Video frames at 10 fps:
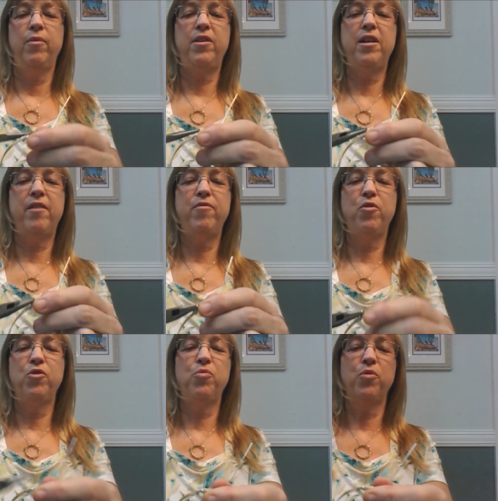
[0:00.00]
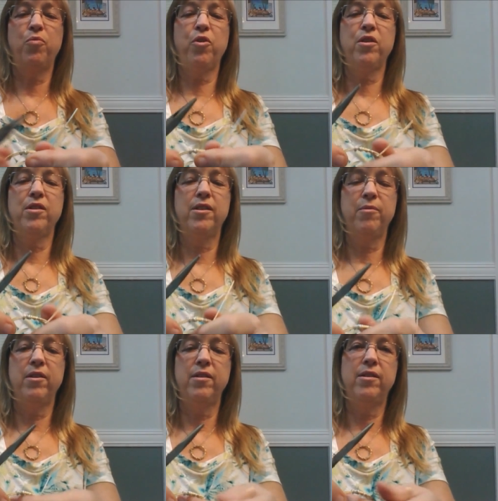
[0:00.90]
One thing I've noticed with working
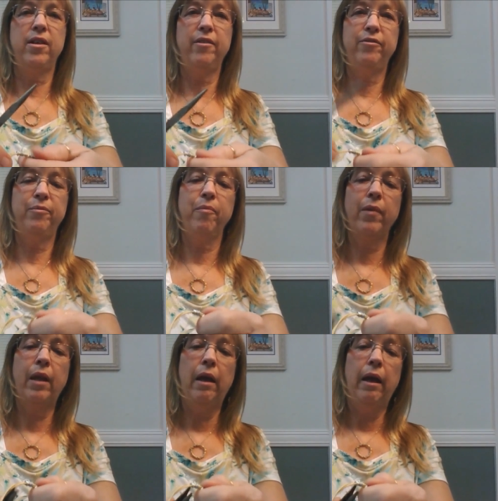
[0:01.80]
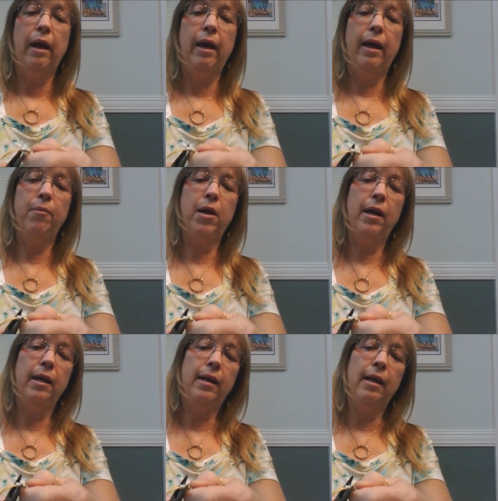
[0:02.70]
some of this stuff, I am
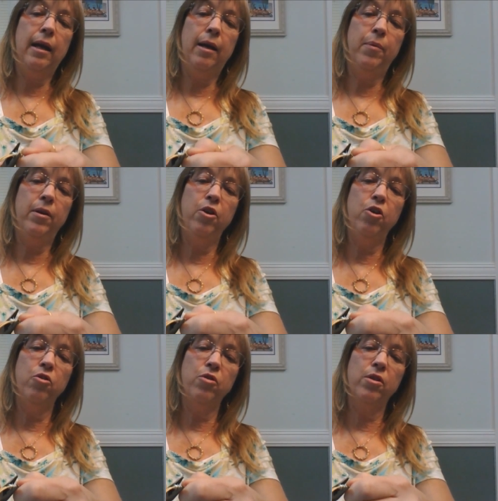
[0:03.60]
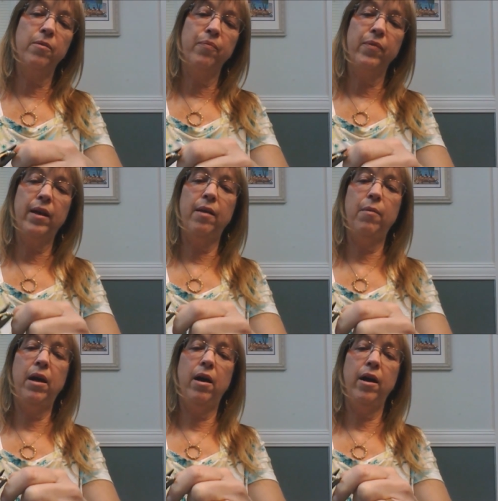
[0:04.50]
kind of getting up in years
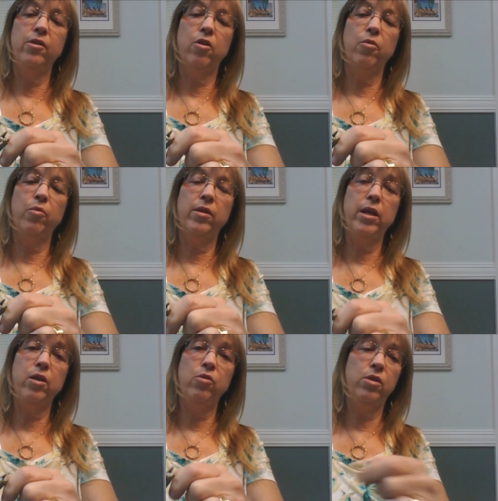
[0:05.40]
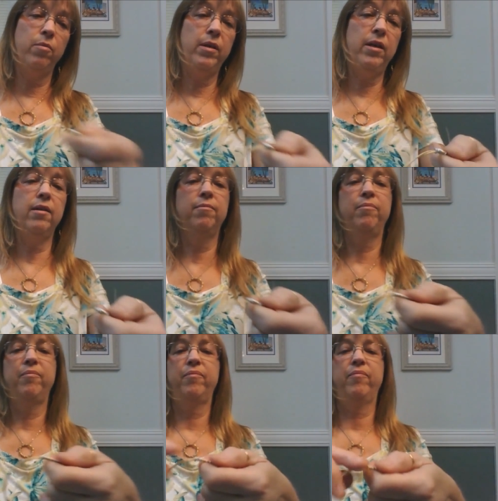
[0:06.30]
and my eyes aren't what they used to be.
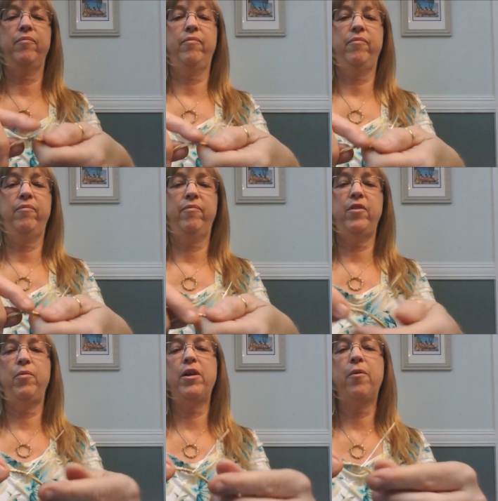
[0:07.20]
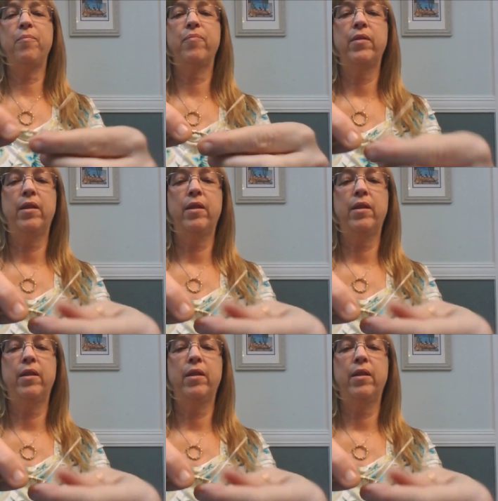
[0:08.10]
There we go.